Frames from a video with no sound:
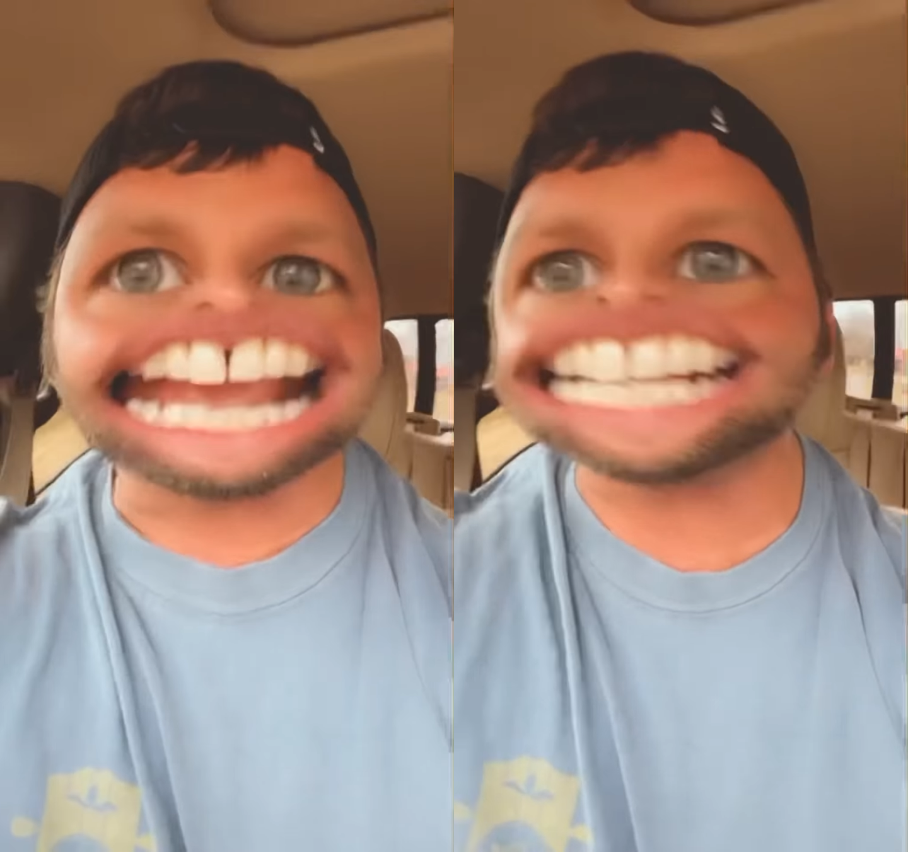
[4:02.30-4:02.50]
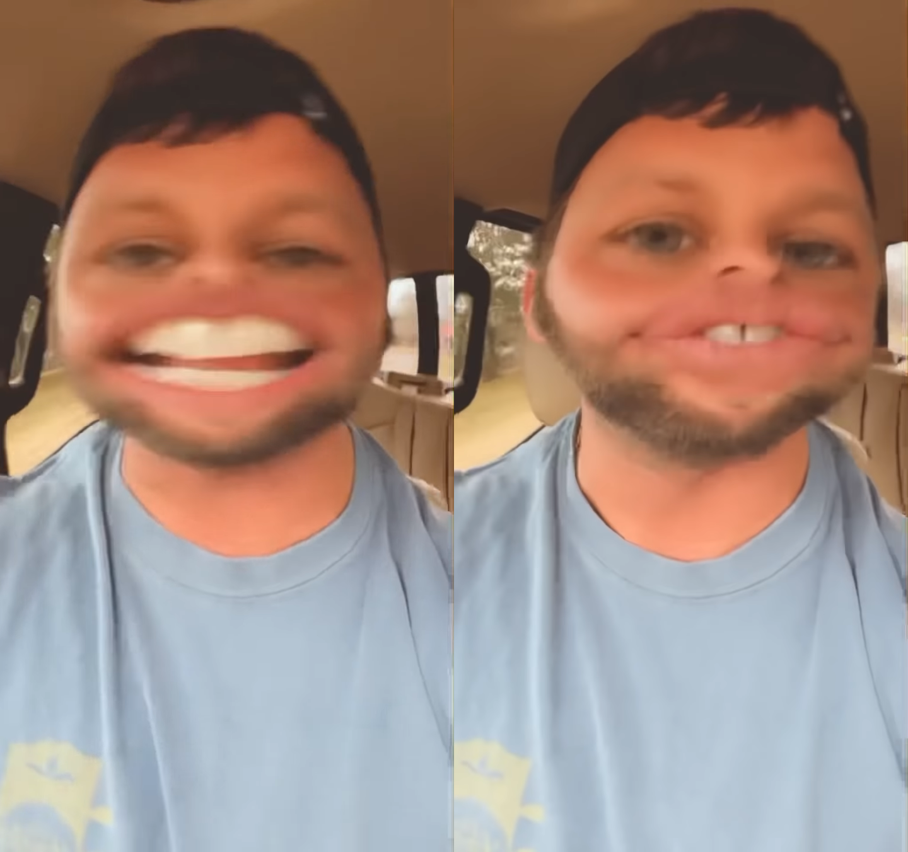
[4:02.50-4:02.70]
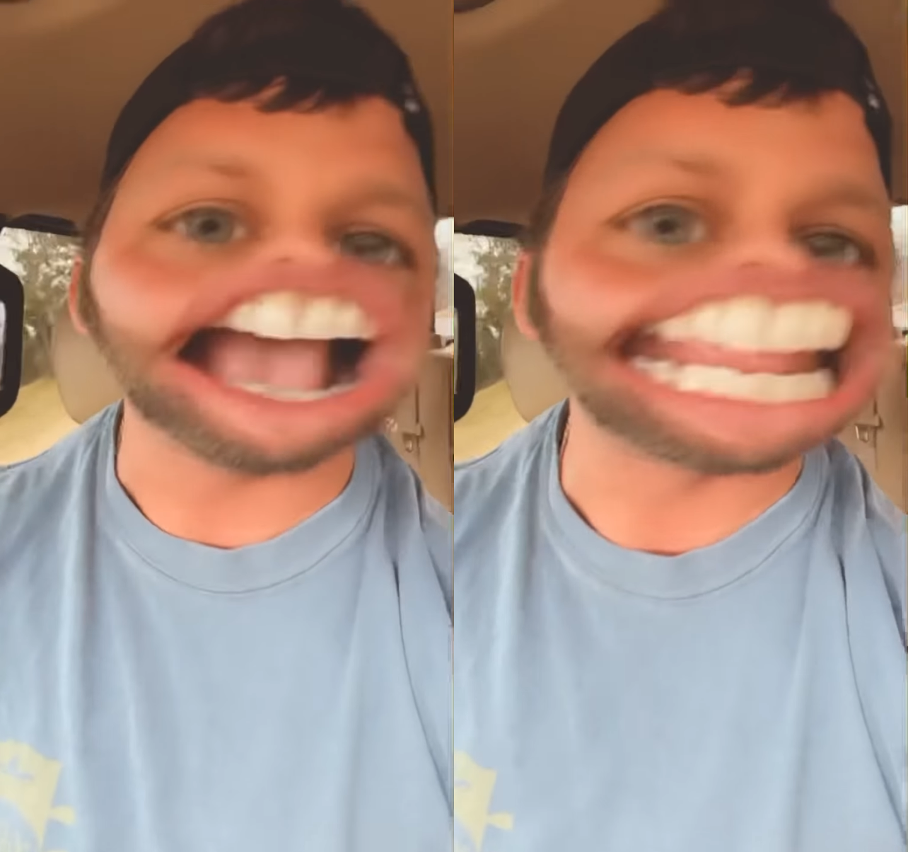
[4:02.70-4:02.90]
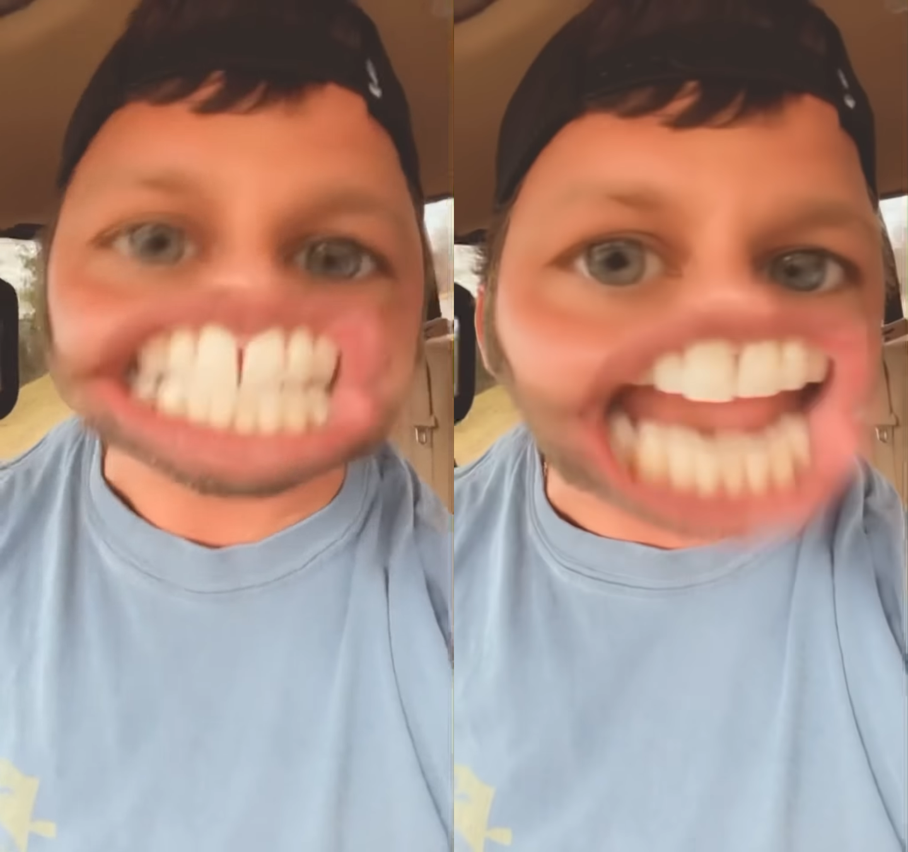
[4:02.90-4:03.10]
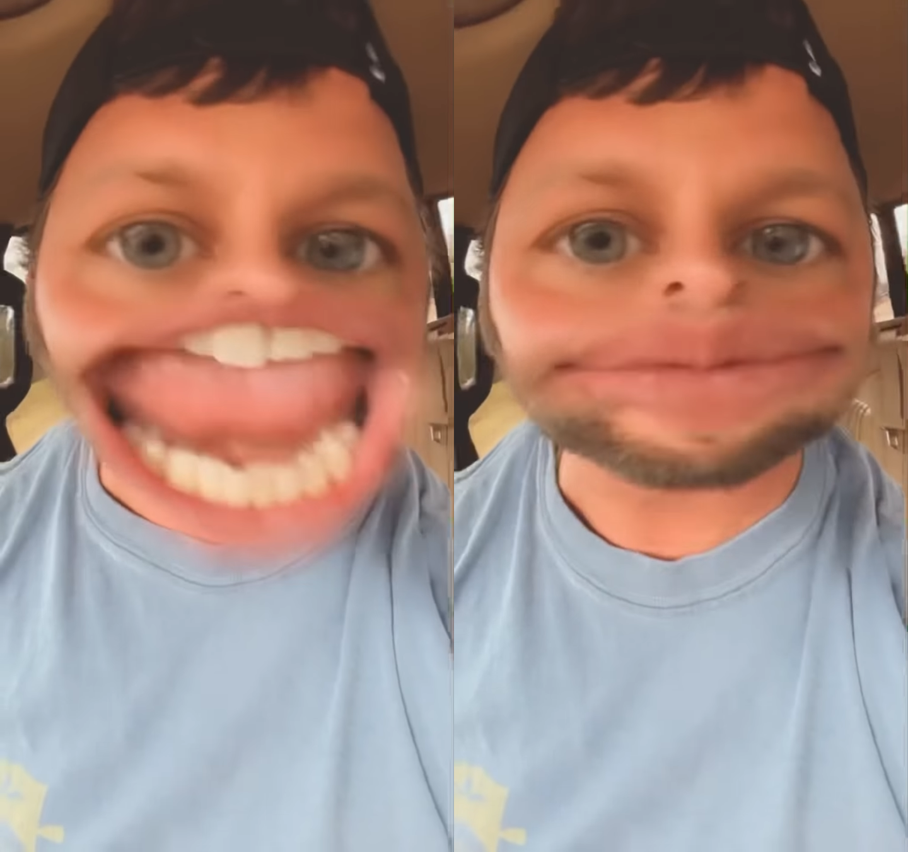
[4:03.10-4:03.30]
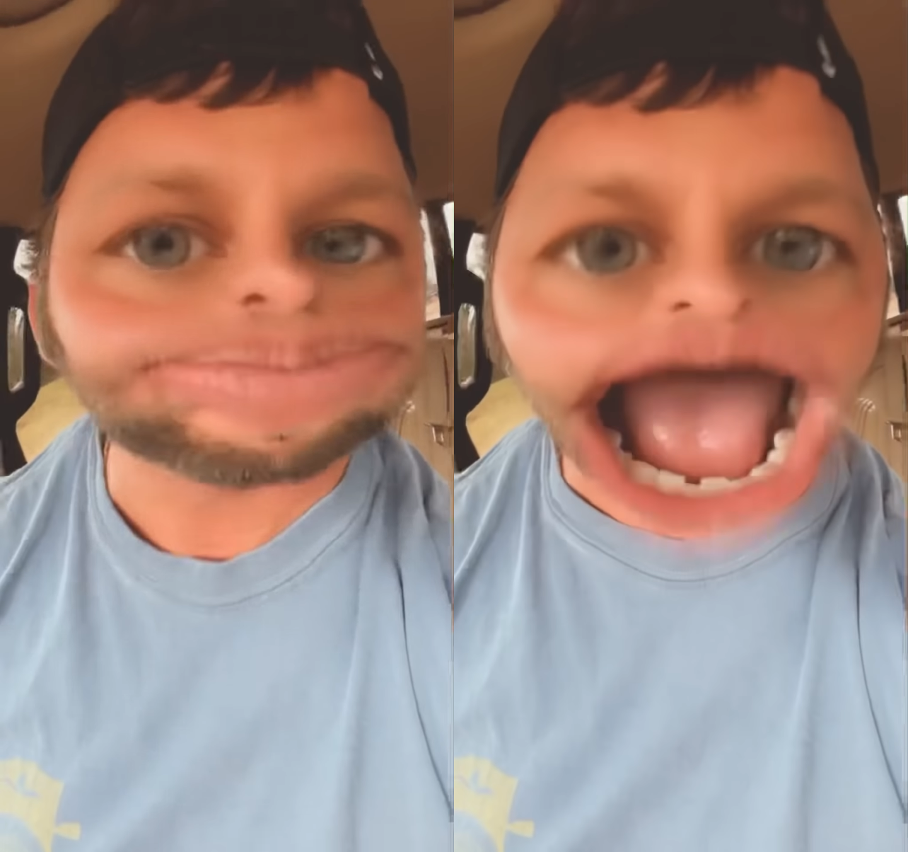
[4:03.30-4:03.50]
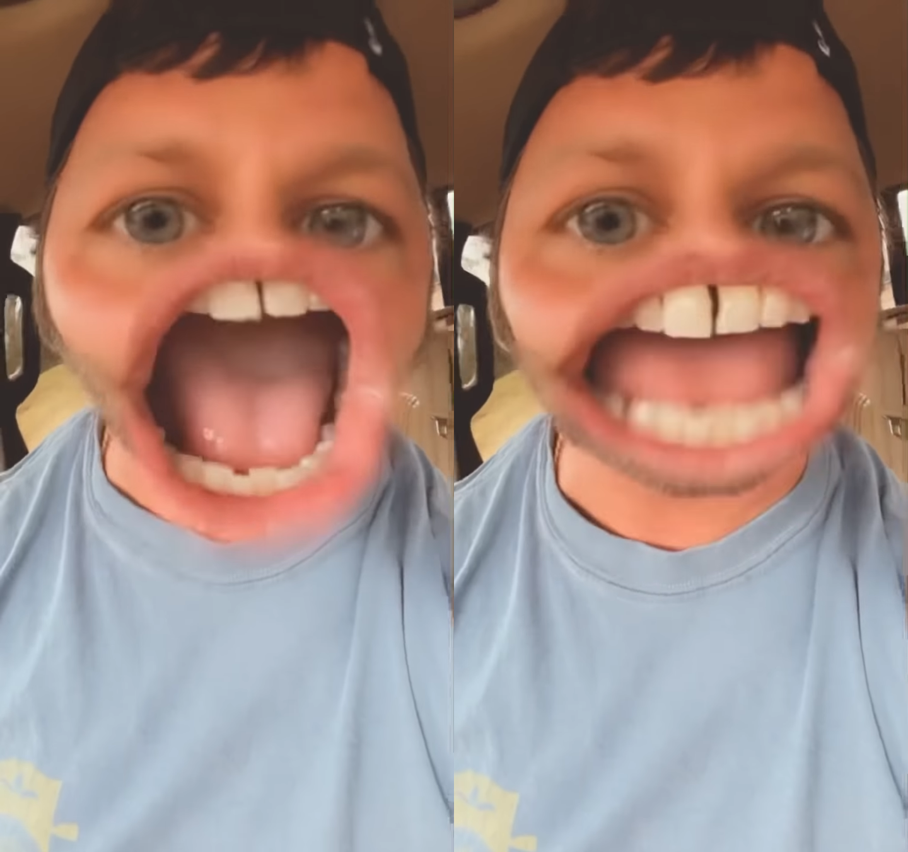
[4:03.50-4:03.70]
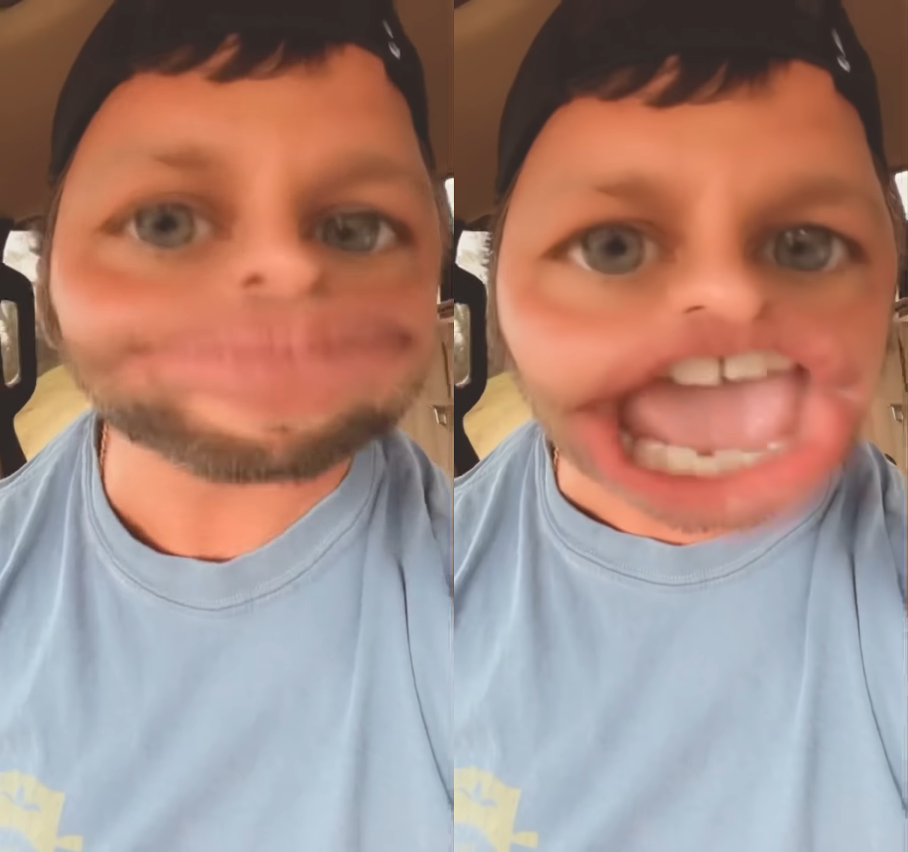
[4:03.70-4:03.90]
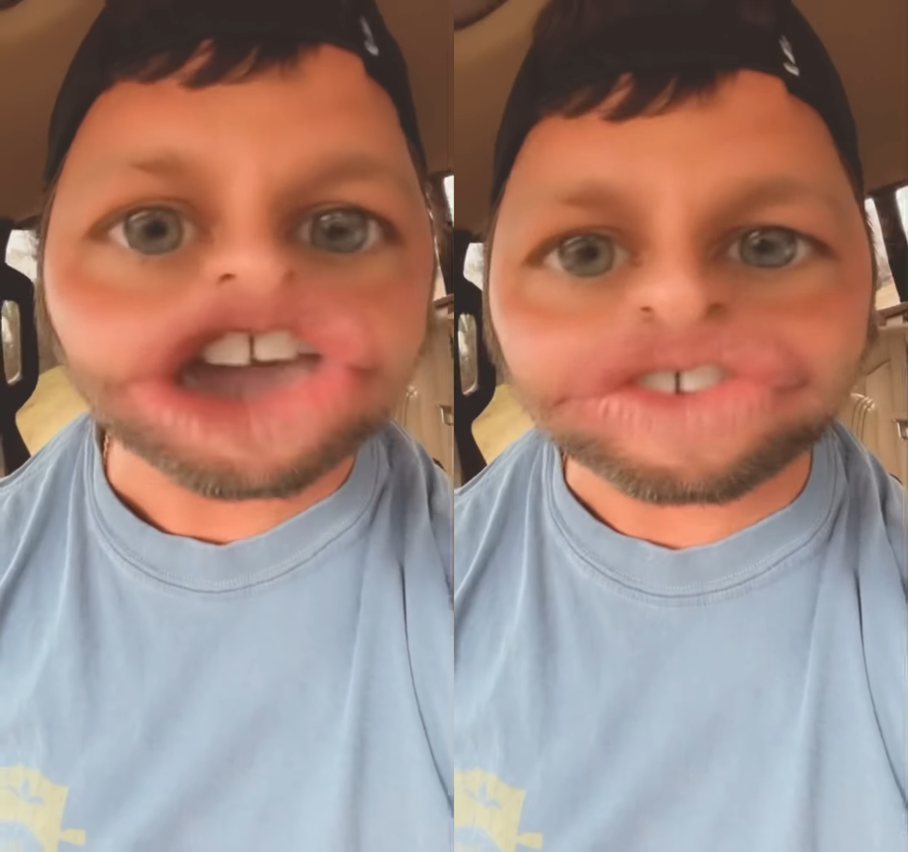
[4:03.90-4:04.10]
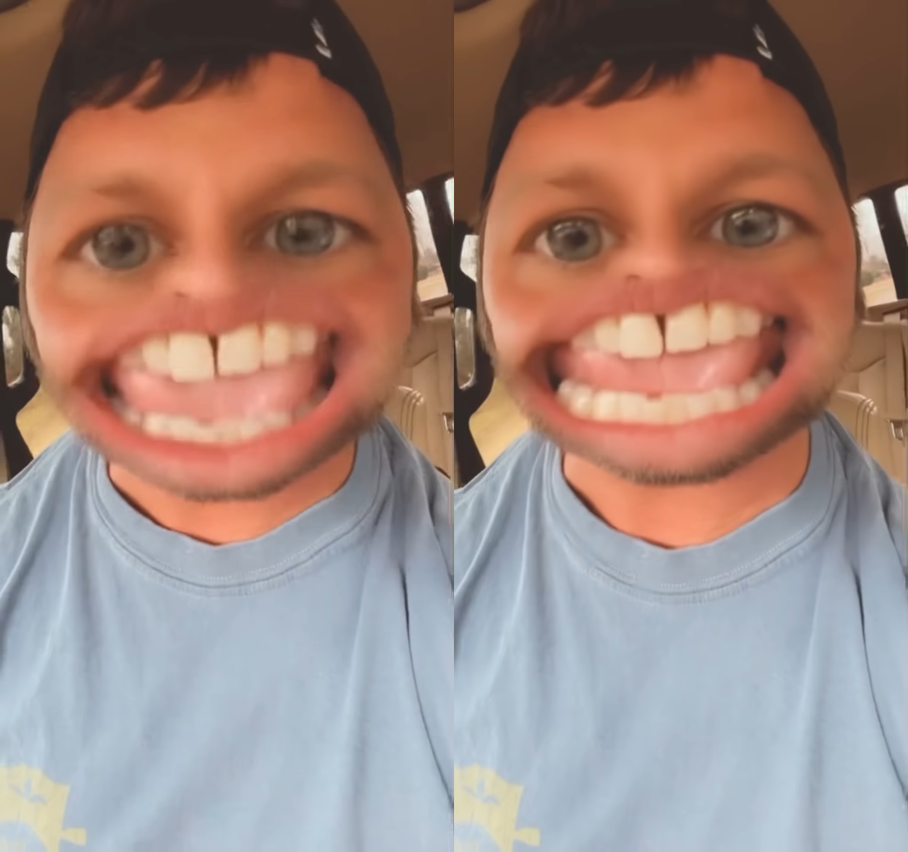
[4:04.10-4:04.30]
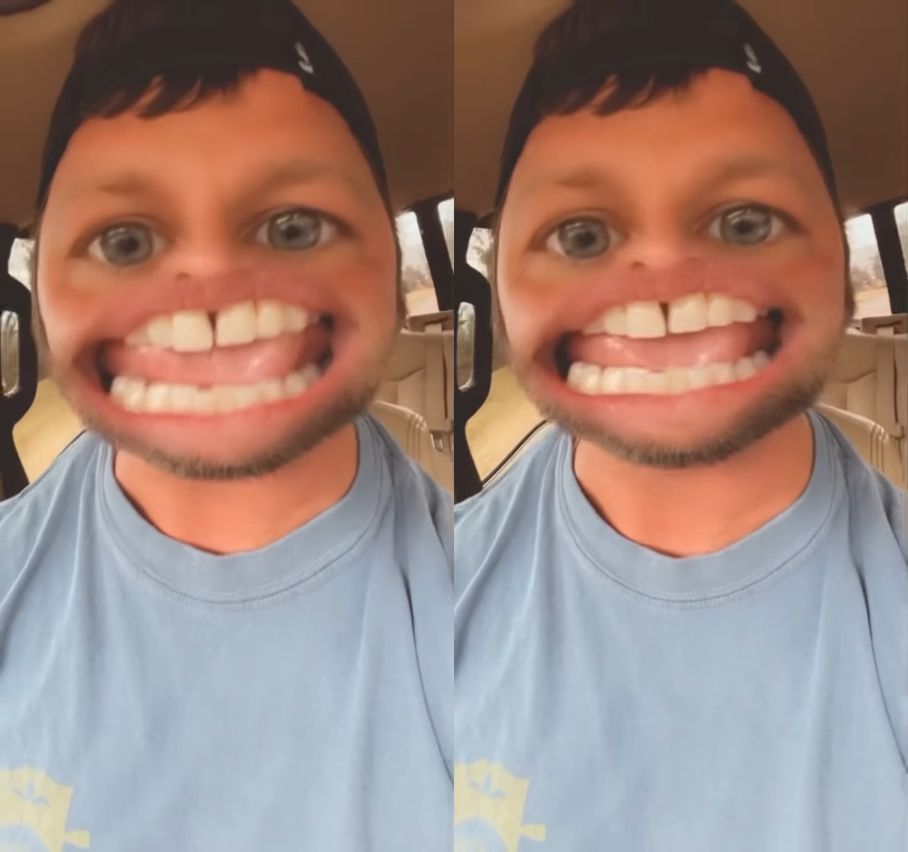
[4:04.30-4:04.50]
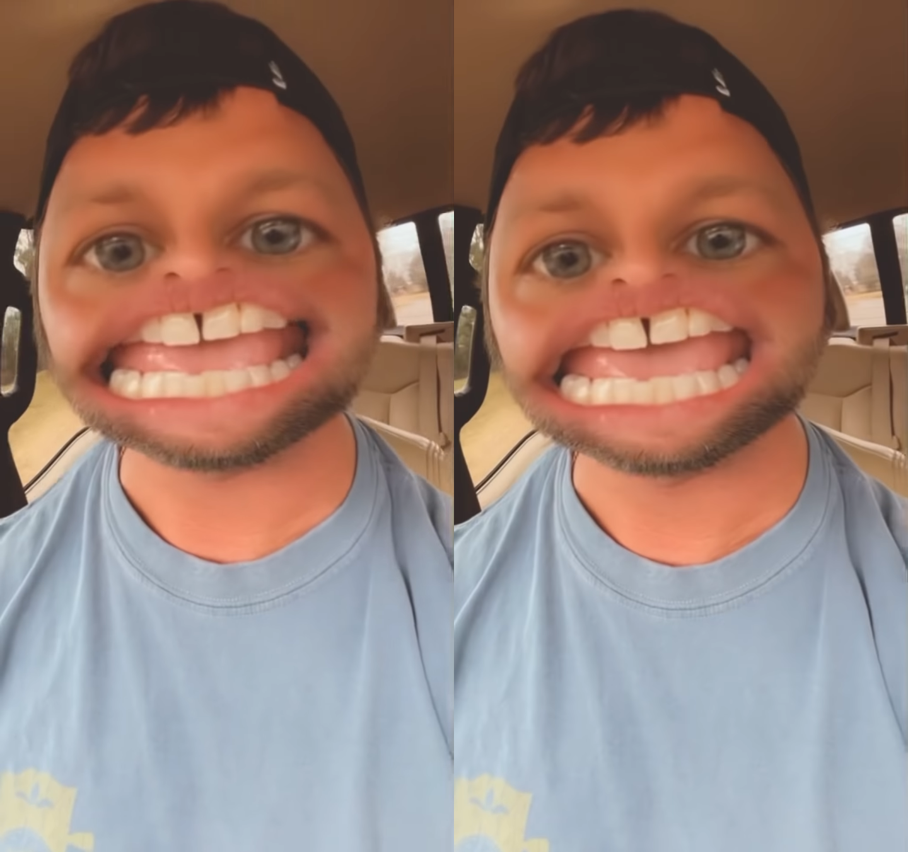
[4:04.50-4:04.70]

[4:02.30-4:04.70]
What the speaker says: it's a fucking James Bond movie.